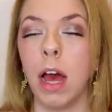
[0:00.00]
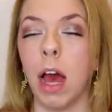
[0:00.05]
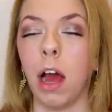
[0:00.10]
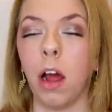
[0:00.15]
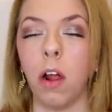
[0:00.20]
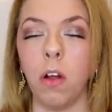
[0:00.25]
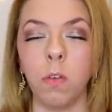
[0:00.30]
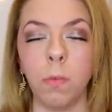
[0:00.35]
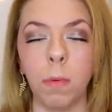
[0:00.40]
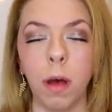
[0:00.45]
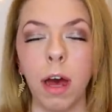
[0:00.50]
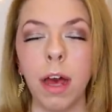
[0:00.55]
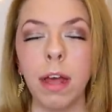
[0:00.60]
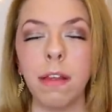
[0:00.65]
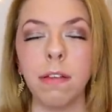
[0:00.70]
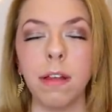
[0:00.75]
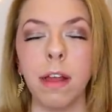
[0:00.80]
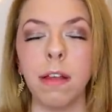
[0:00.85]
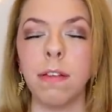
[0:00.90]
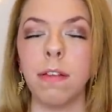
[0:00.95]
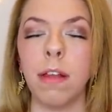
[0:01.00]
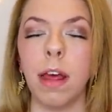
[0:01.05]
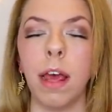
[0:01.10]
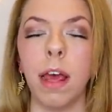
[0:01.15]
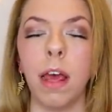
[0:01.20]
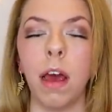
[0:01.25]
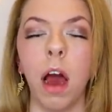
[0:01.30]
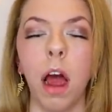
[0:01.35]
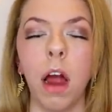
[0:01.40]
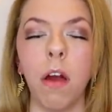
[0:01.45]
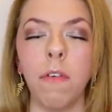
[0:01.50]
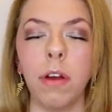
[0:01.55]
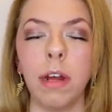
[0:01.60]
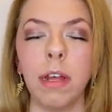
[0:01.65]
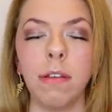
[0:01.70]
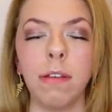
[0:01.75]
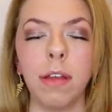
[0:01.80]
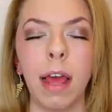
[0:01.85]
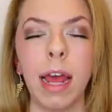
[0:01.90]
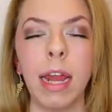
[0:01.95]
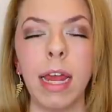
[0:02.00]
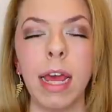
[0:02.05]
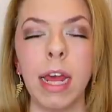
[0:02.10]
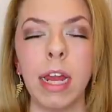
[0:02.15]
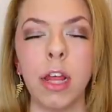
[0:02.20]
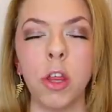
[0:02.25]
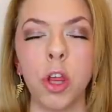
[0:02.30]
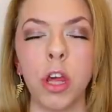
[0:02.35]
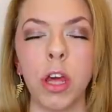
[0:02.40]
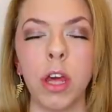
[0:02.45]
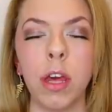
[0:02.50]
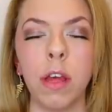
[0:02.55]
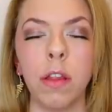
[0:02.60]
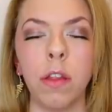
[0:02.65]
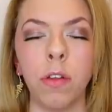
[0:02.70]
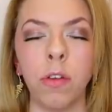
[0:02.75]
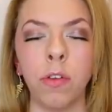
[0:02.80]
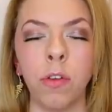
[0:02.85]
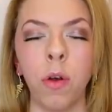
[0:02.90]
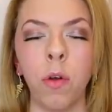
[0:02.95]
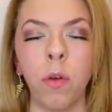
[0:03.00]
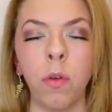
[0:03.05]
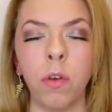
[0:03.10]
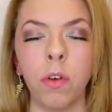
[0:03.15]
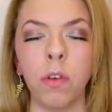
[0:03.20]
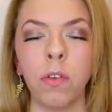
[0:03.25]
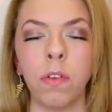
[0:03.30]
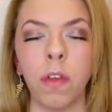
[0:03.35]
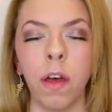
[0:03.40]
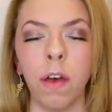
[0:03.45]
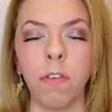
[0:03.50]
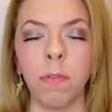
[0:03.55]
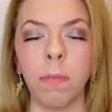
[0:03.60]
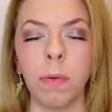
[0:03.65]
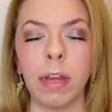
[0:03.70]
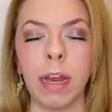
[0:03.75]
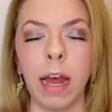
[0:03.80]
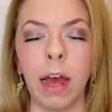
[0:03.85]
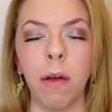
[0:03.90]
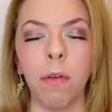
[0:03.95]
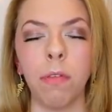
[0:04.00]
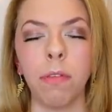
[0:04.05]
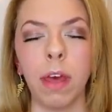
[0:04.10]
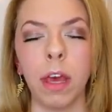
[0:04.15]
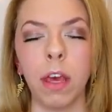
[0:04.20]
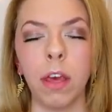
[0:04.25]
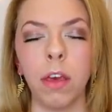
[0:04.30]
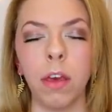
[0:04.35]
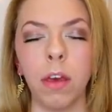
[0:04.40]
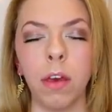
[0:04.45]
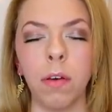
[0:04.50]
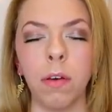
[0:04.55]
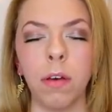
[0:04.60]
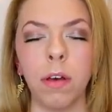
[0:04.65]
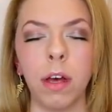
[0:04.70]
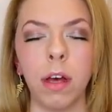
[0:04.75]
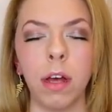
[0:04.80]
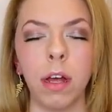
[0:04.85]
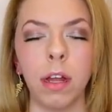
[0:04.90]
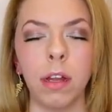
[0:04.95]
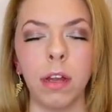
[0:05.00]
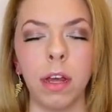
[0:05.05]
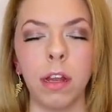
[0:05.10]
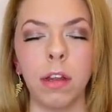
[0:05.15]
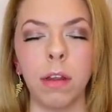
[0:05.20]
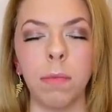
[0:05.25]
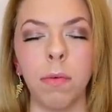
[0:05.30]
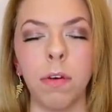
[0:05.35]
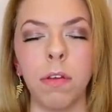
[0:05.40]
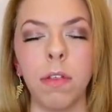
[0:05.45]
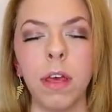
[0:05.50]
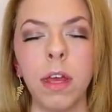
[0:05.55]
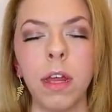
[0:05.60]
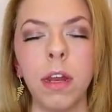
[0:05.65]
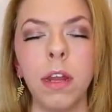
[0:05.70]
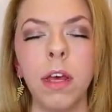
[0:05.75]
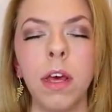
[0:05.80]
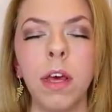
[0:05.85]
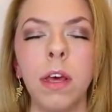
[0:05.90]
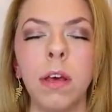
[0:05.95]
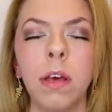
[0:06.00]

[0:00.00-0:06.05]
I close my eyes and I say, I release any energy that no longer serves me now, thank you. I take a deep breath in